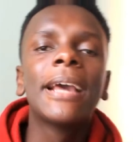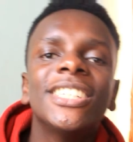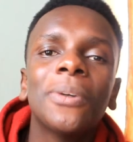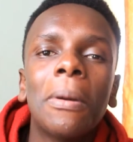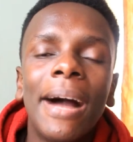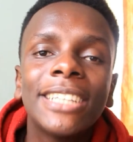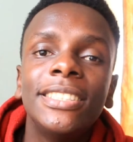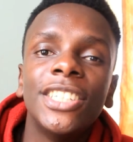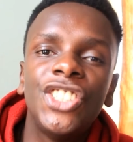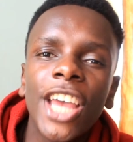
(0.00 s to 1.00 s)
guys? Welcome back to
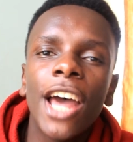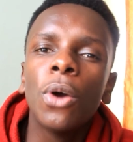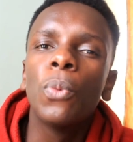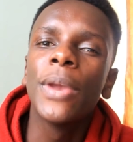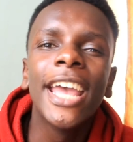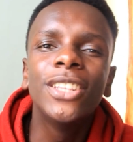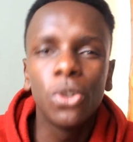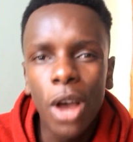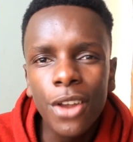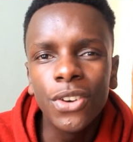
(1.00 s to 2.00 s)
the channel. We hit
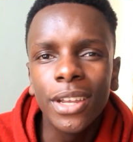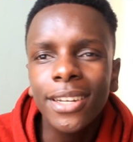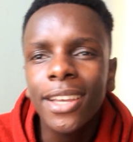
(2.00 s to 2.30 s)
200.